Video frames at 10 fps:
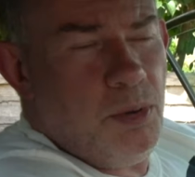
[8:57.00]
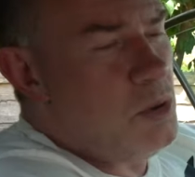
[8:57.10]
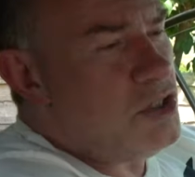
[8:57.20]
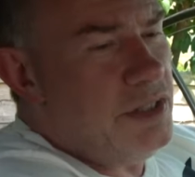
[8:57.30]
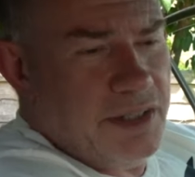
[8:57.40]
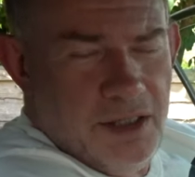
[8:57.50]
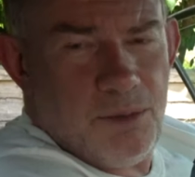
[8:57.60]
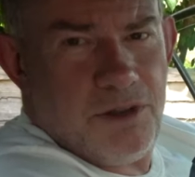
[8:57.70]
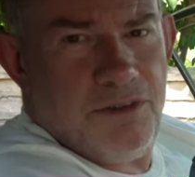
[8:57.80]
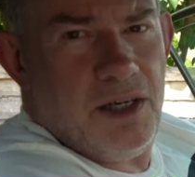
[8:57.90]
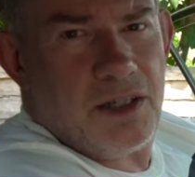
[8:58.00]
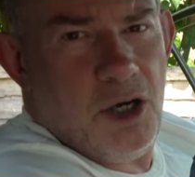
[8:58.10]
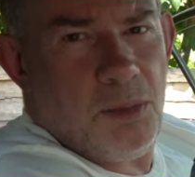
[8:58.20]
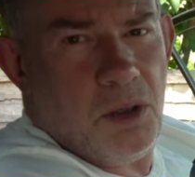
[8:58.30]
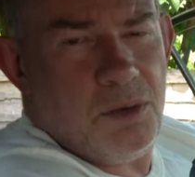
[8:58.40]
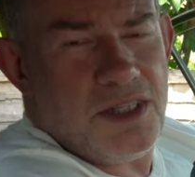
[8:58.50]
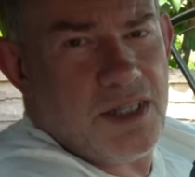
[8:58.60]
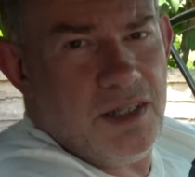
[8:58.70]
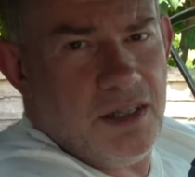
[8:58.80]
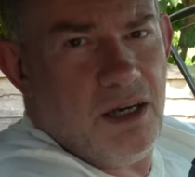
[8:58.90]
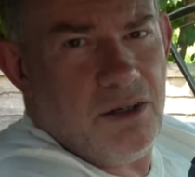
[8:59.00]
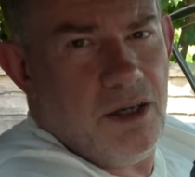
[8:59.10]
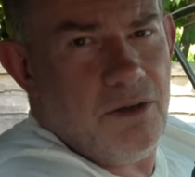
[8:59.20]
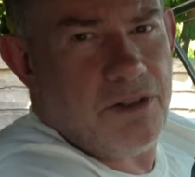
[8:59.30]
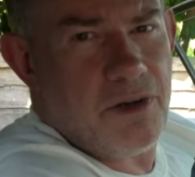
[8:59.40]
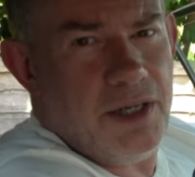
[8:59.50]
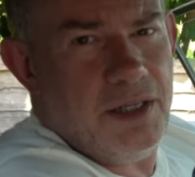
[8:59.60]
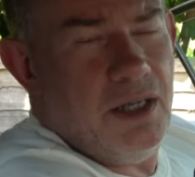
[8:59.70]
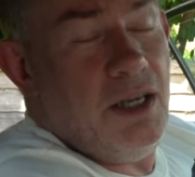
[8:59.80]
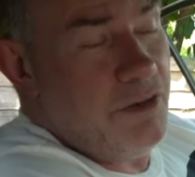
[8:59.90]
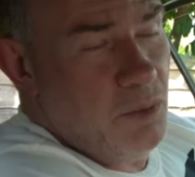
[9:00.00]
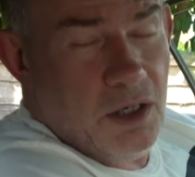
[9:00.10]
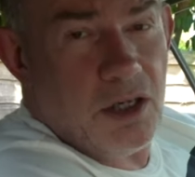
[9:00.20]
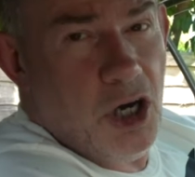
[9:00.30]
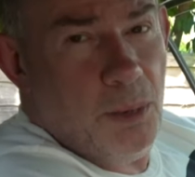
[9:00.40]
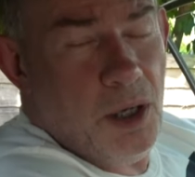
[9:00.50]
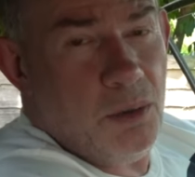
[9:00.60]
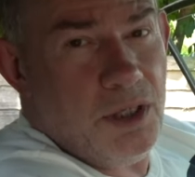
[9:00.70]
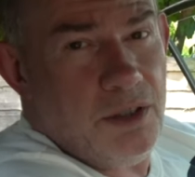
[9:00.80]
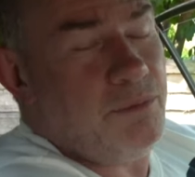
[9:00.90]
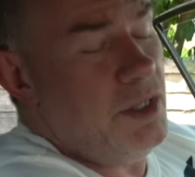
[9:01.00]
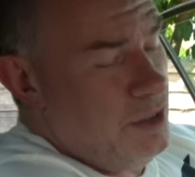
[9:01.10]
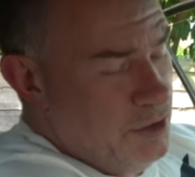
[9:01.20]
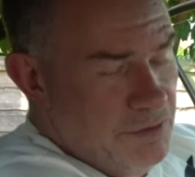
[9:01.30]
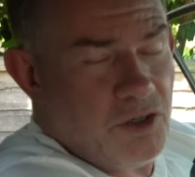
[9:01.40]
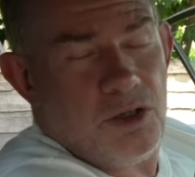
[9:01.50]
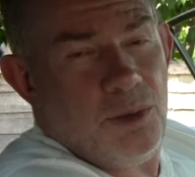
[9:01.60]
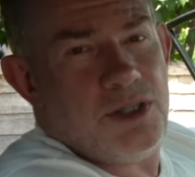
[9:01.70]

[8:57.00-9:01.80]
Porsche didn't provide cup holders in the 993. If you want a cup holder, you've got to